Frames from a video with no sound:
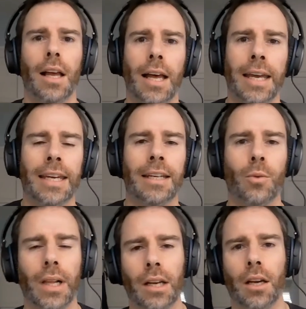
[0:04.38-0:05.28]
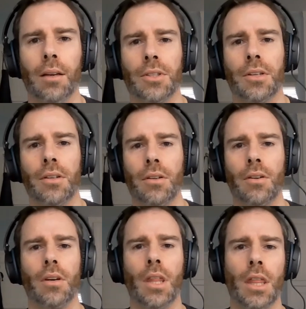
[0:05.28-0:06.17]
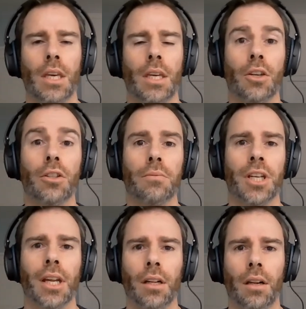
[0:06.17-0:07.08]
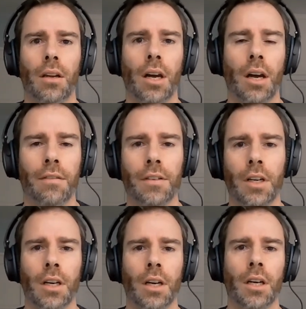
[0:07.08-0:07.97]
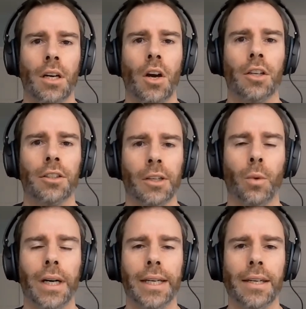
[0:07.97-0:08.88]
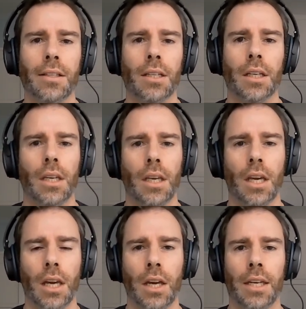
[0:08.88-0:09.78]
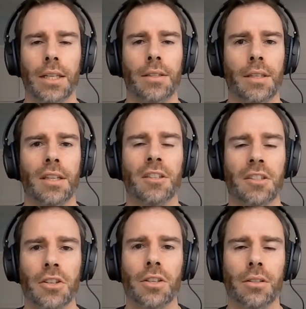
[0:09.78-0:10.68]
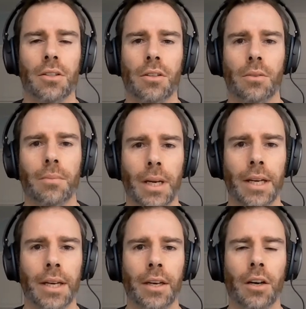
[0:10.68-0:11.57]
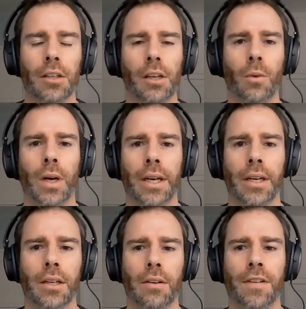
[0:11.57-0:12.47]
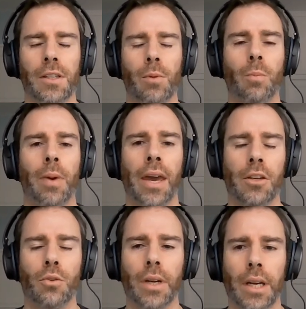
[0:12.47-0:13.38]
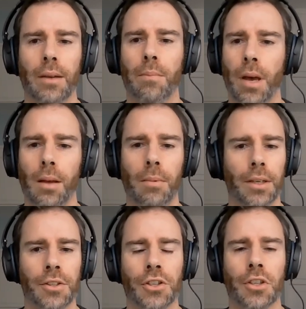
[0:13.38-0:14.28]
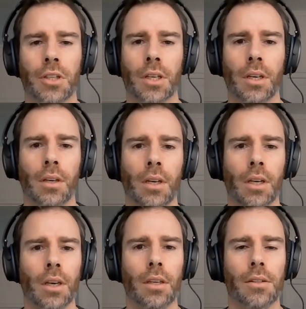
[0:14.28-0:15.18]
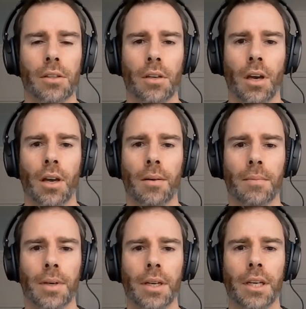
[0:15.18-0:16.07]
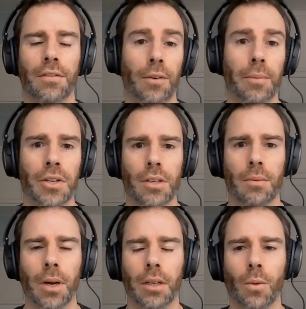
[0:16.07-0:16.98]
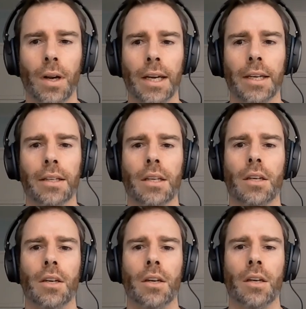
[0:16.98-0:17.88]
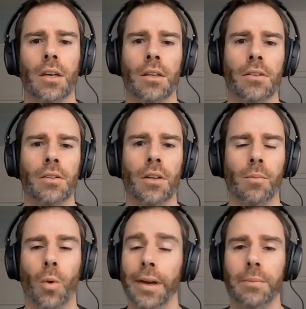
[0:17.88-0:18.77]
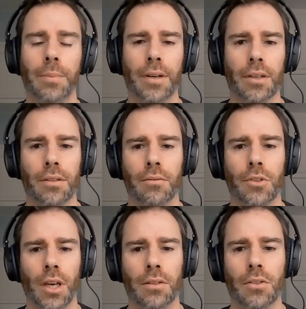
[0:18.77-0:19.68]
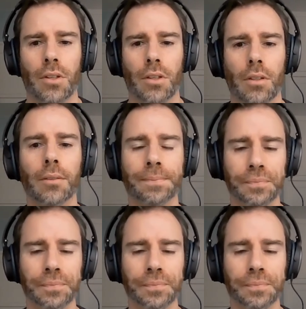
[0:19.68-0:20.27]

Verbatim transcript: Hi, and welcome to the YouTube channel of uh, Otterly Wined. Uh, it's in addition to my Otterly Wine Facebook page when I published some information about wine, uh, some wine pairing suggestion.